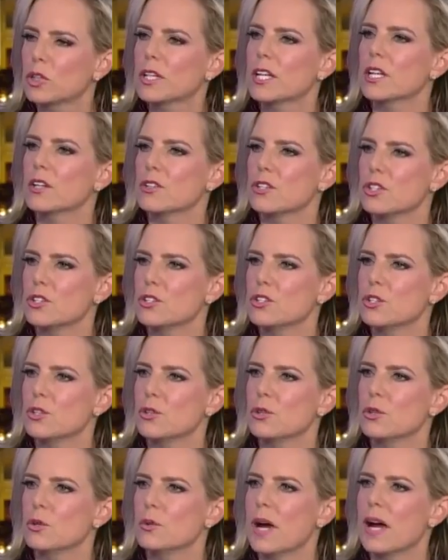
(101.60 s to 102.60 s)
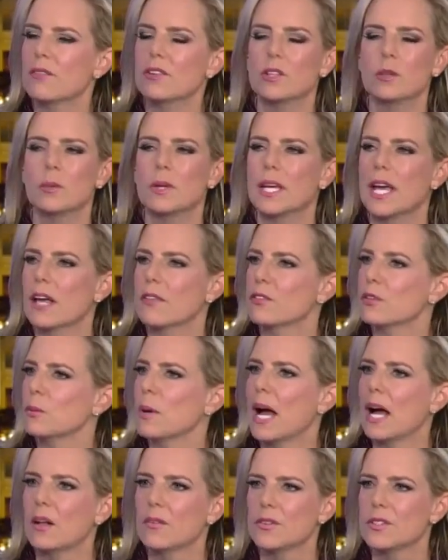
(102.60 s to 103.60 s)
looking to do everything we can
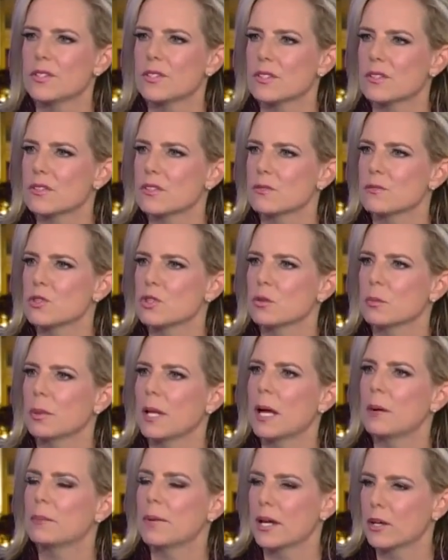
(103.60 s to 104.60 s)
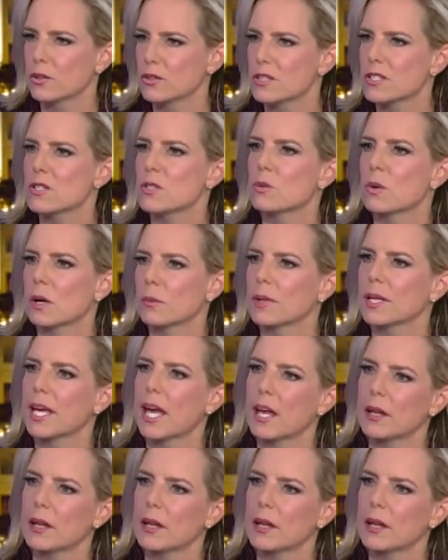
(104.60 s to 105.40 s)
throughout the system to apply penalties where we can.